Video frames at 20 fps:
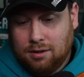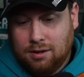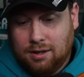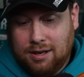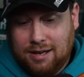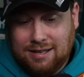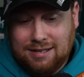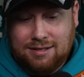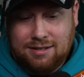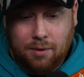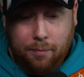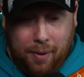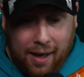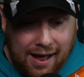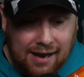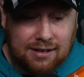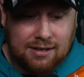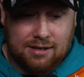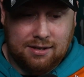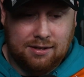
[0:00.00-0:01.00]
is
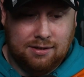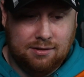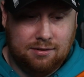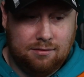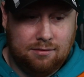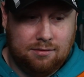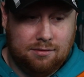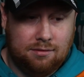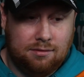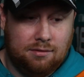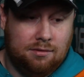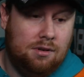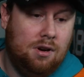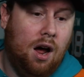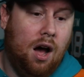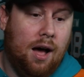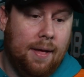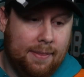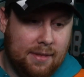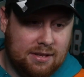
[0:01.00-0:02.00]
dependent
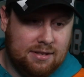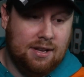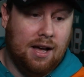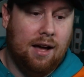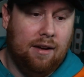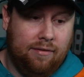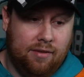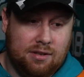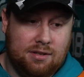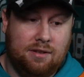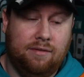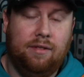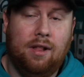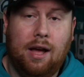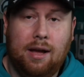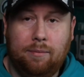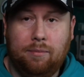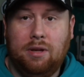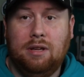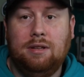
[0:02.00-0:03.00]
on this offensive
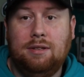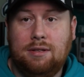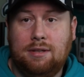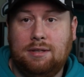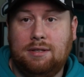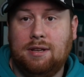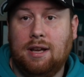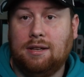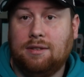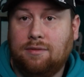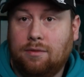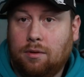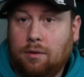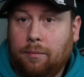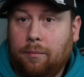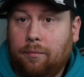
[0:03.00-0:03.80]
line being successful.